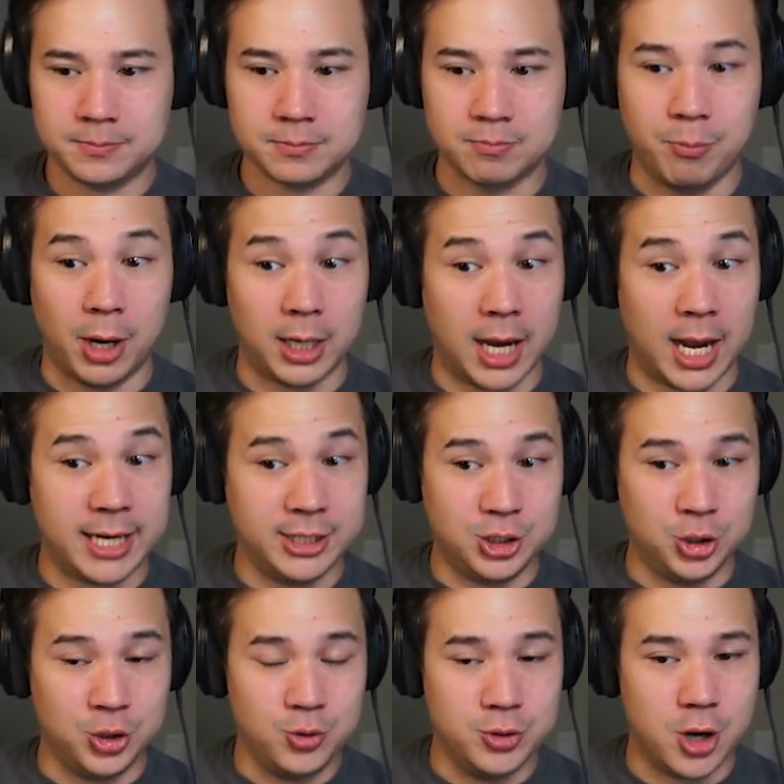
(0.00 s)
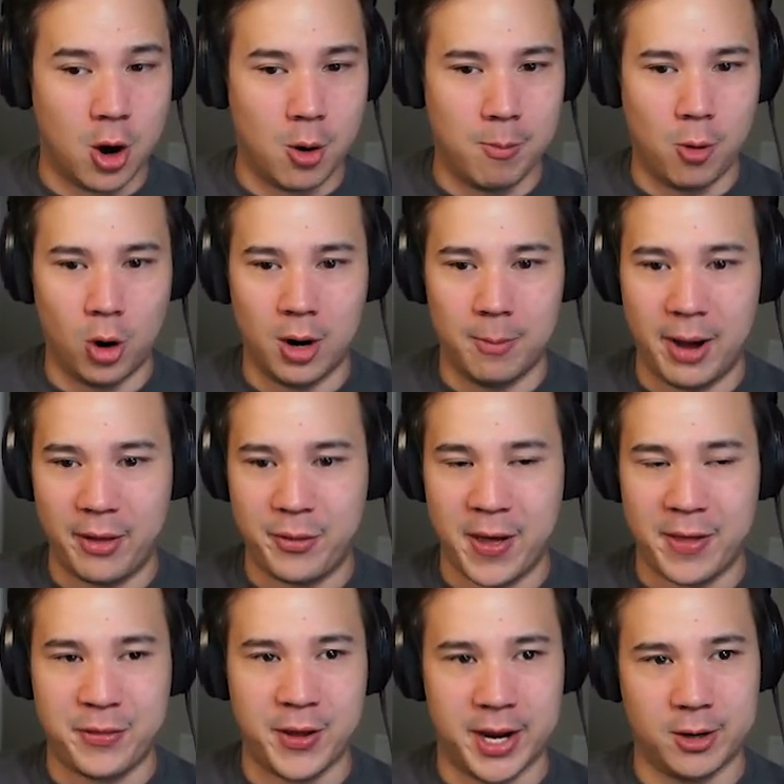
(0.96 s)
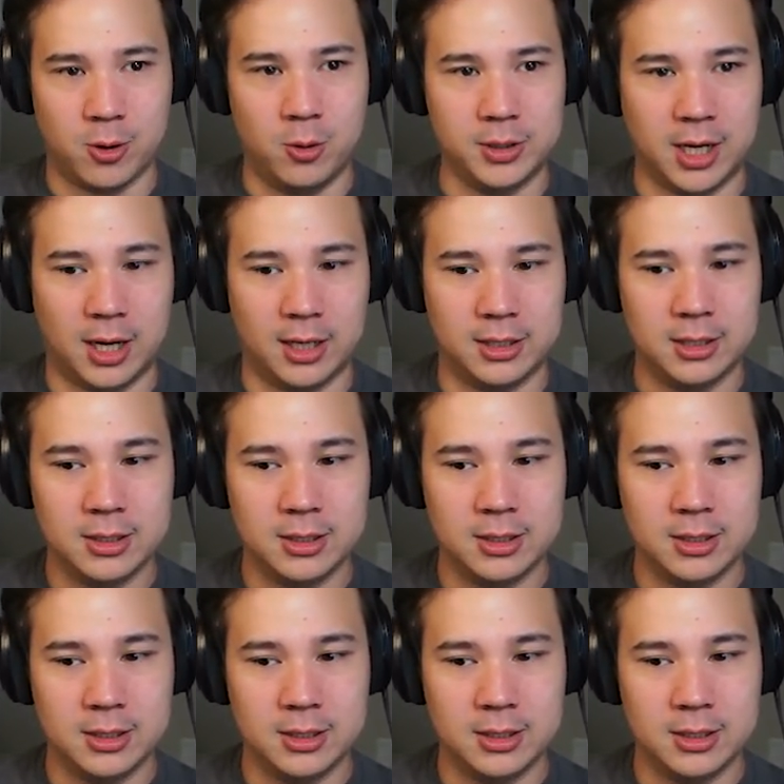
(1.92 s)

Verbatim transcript: But I do know more about that thing. Hold on.